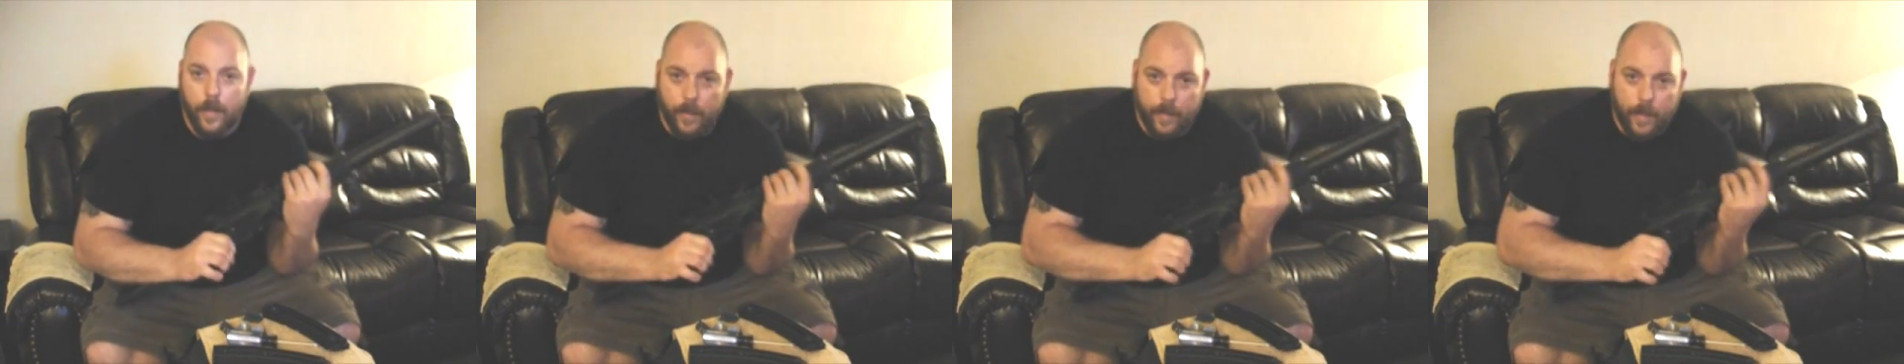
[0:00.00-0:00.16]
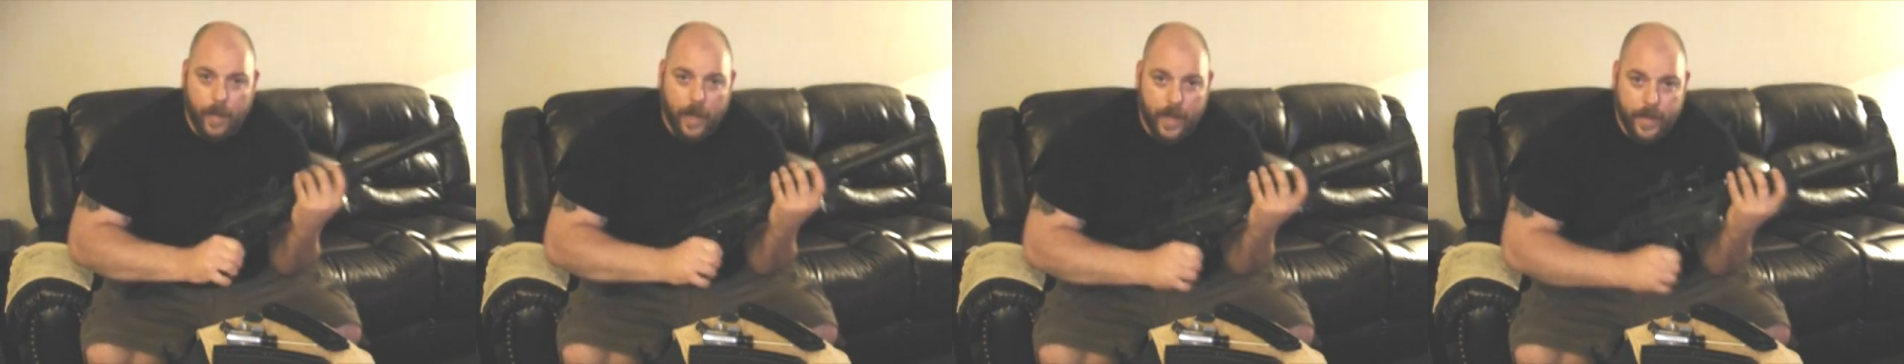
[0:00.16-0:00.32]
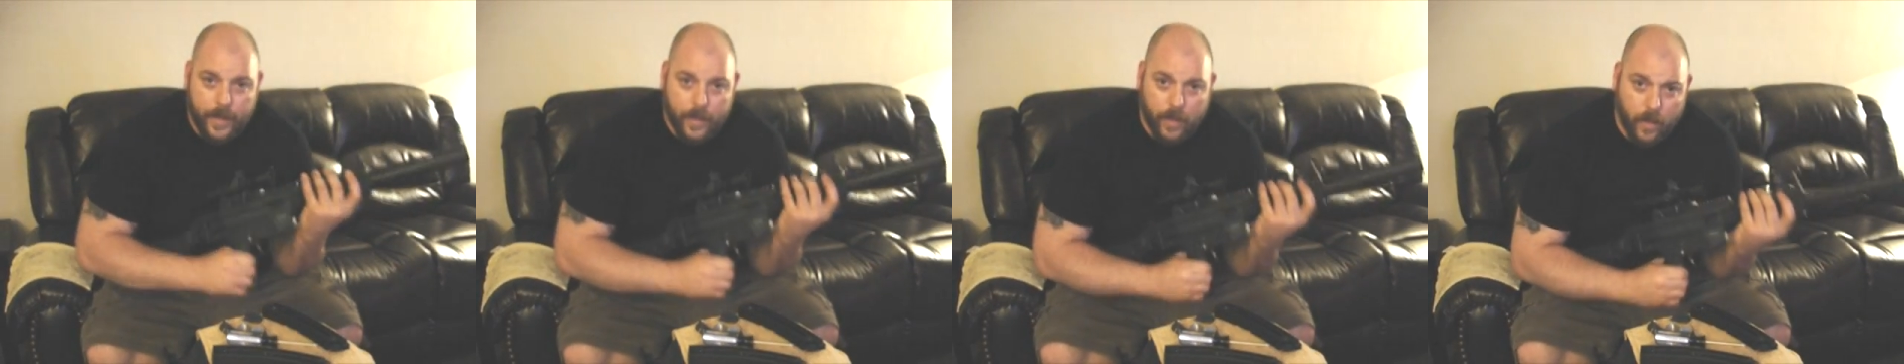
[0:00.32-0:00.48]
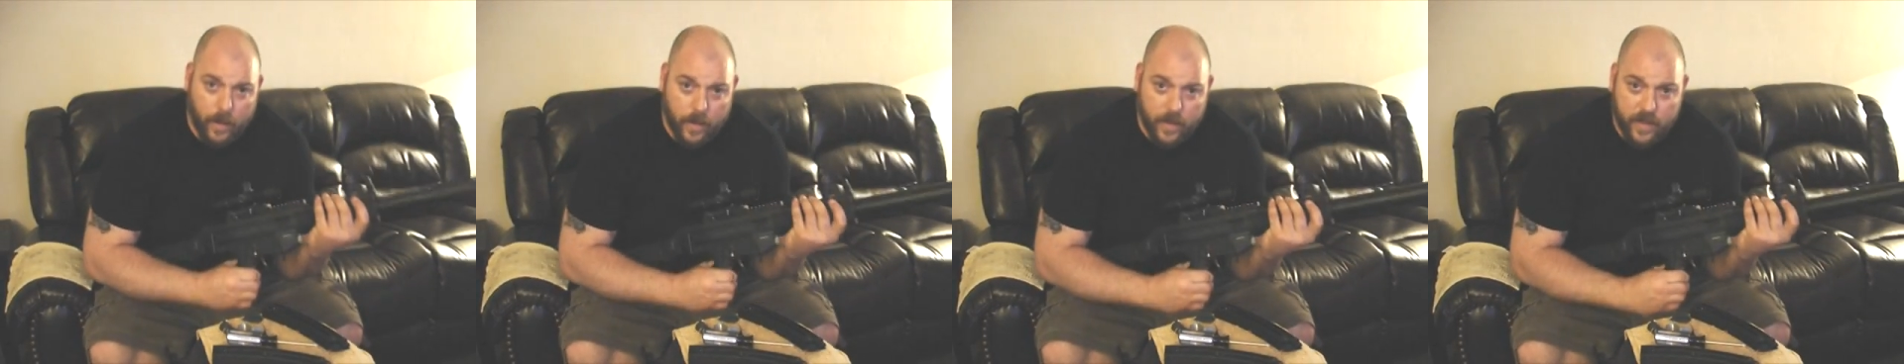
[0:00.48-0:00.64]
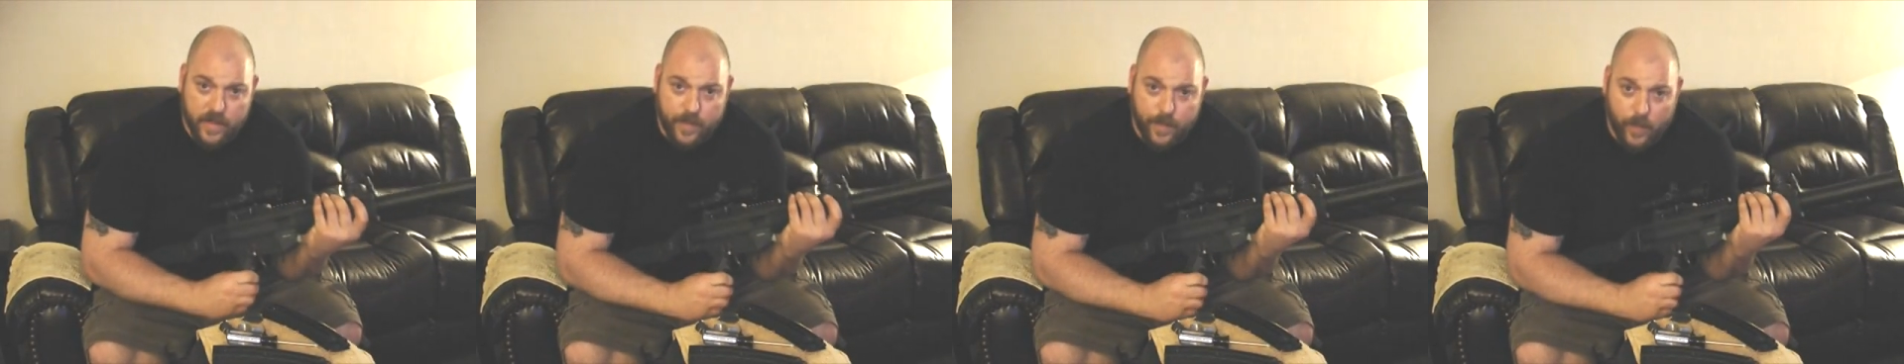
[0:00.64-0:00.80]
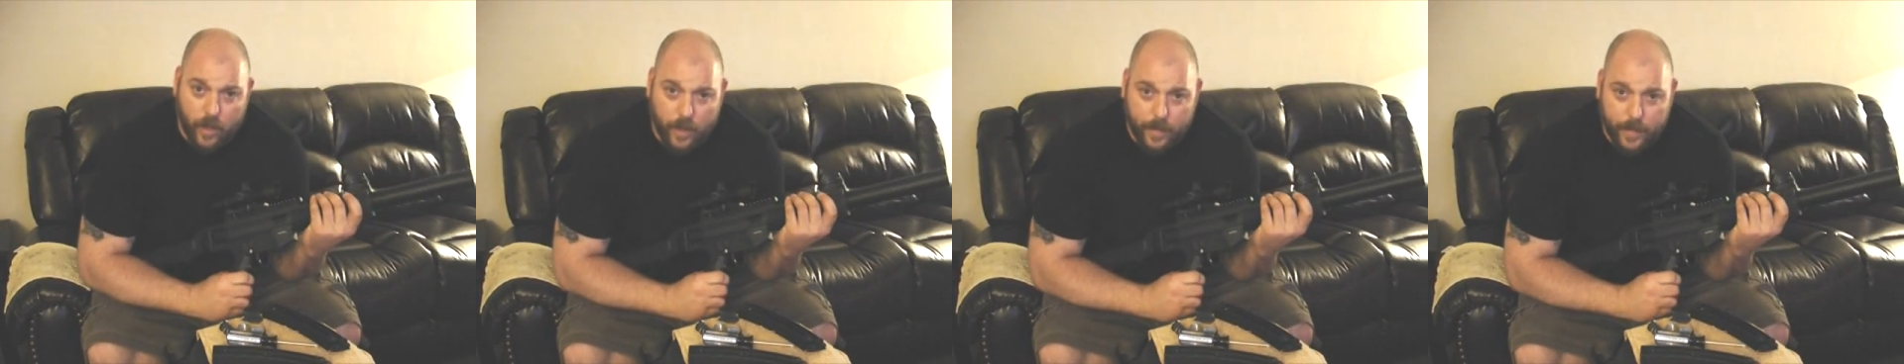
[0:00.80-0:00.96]
my
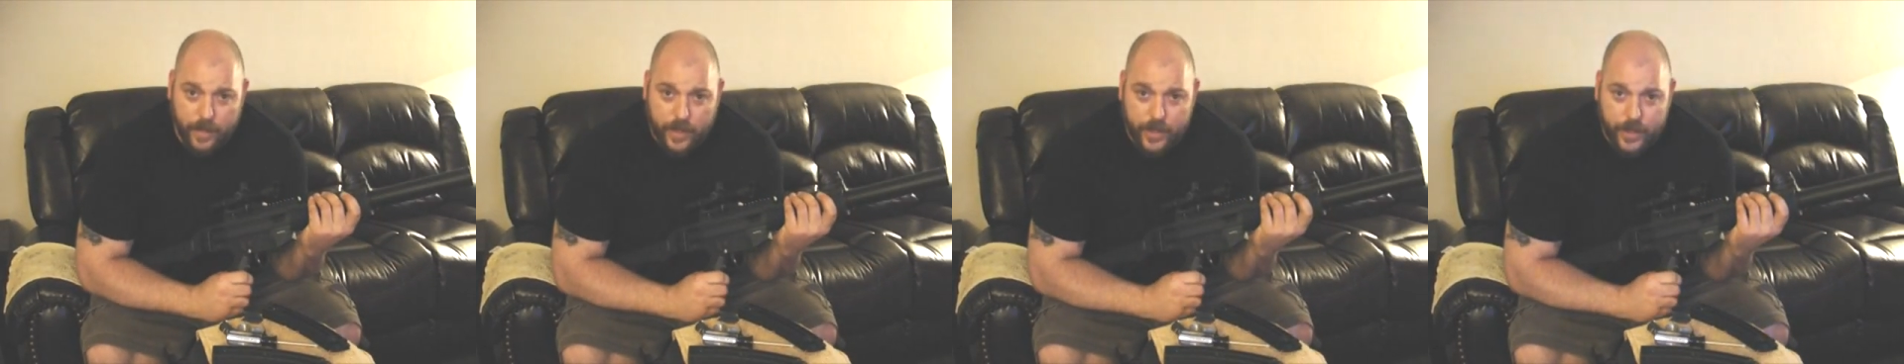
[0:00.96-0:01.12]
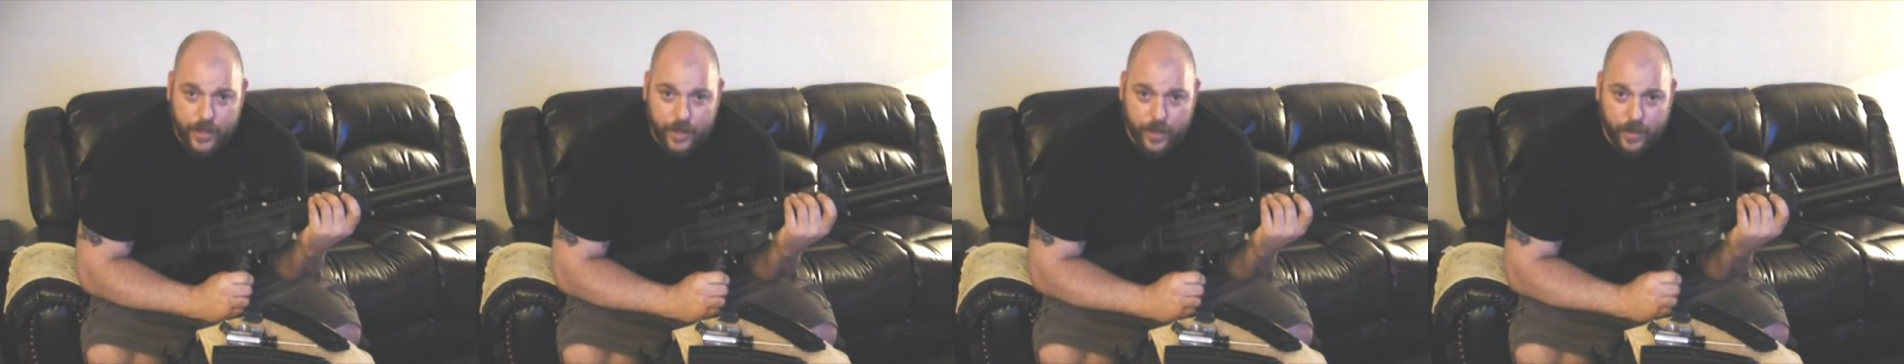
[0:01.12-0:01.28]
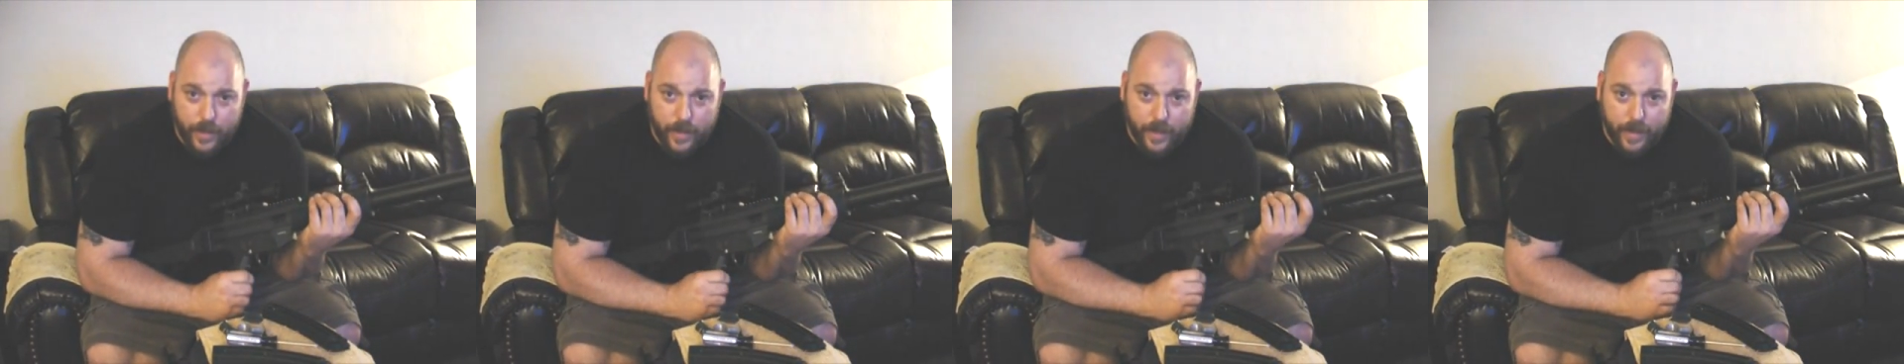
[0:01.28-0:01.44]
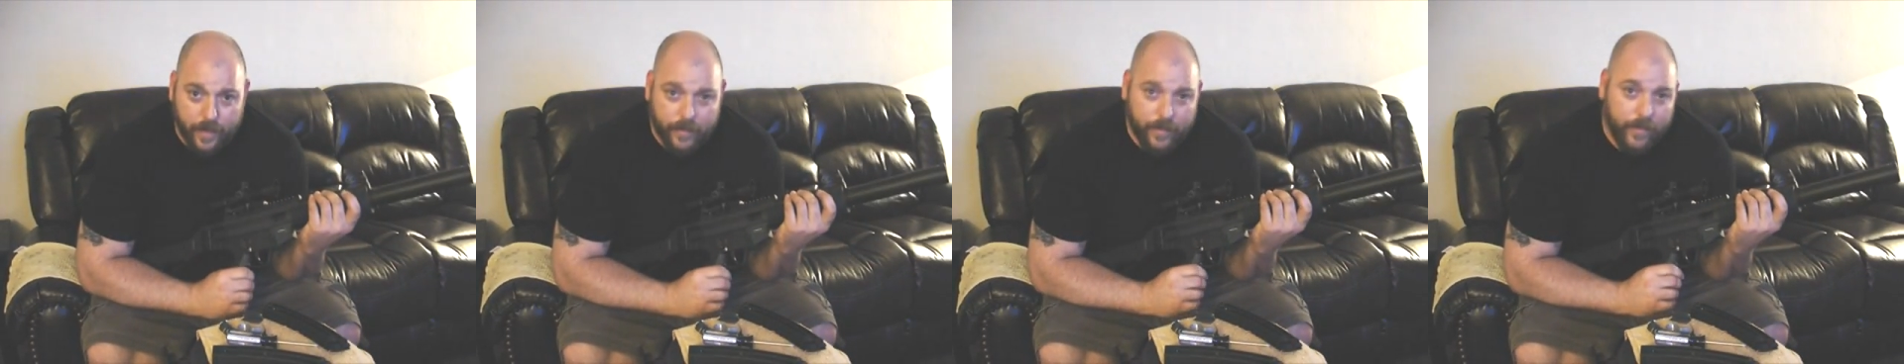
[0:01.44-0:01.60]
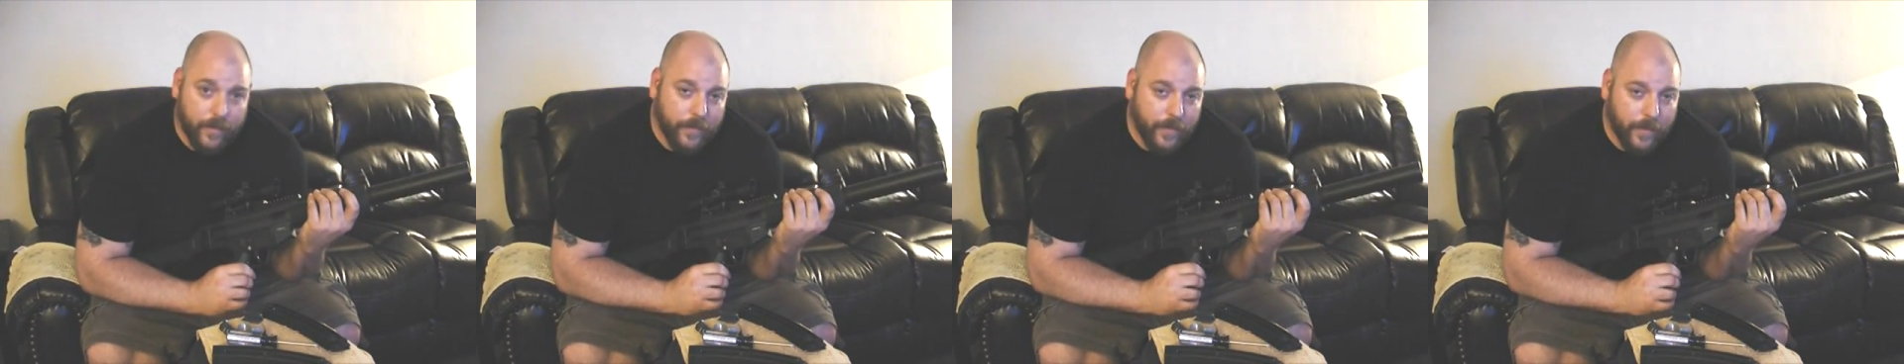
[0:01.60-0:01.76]
daughters brought me shooting for